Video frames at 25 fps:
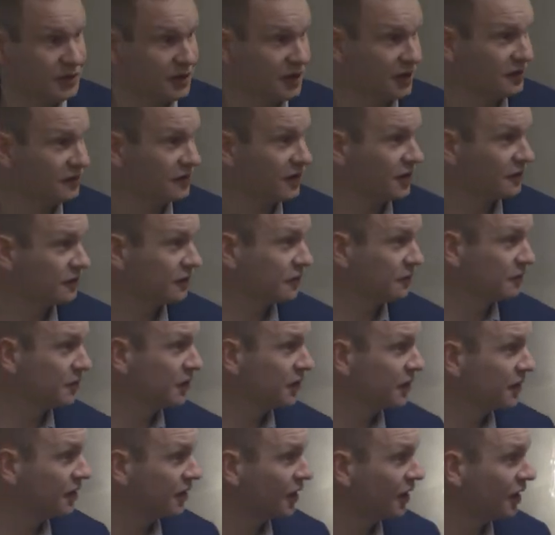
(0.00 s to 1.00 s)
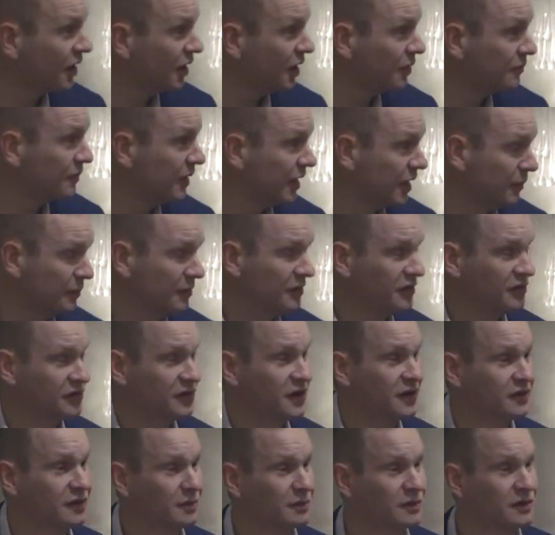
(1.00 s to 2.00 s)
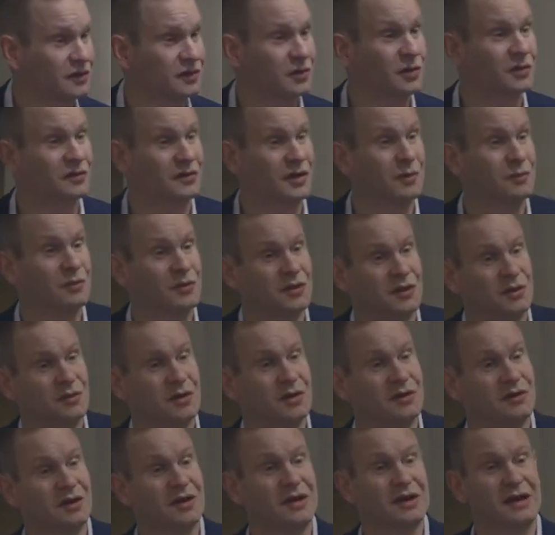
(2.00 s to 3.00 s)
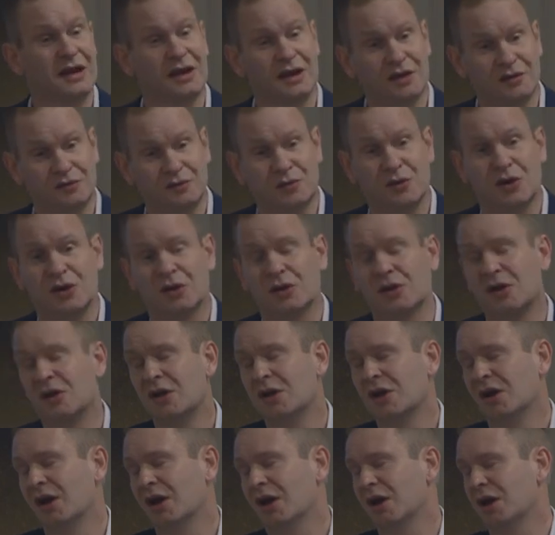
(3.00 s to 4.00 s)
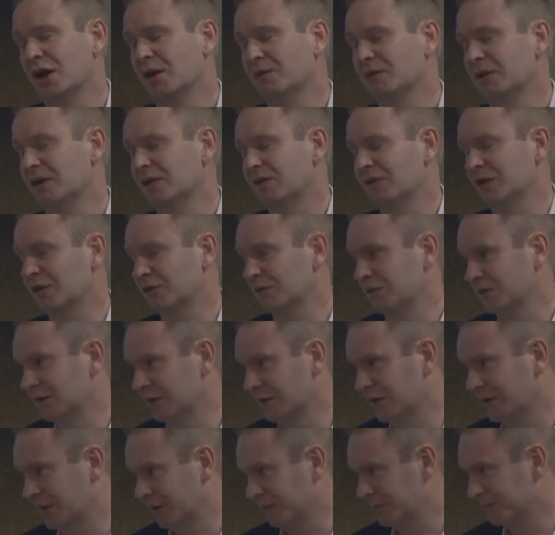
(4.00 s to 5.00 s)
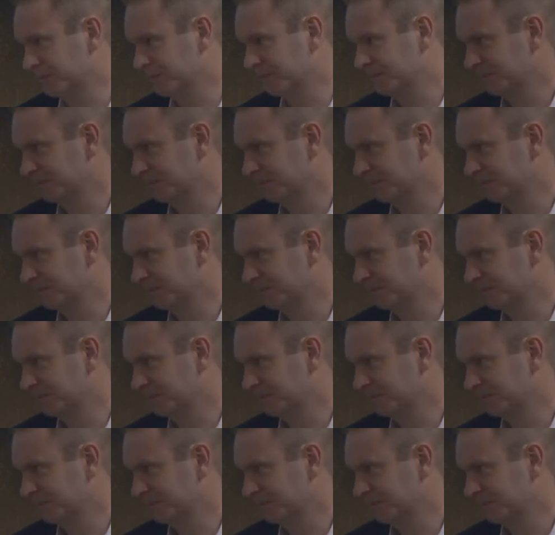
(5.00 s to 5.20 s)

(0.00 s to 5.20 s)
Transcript: want to get in touch with me. Happy to share some of this content with you under NDA as well, if that's what you'd like.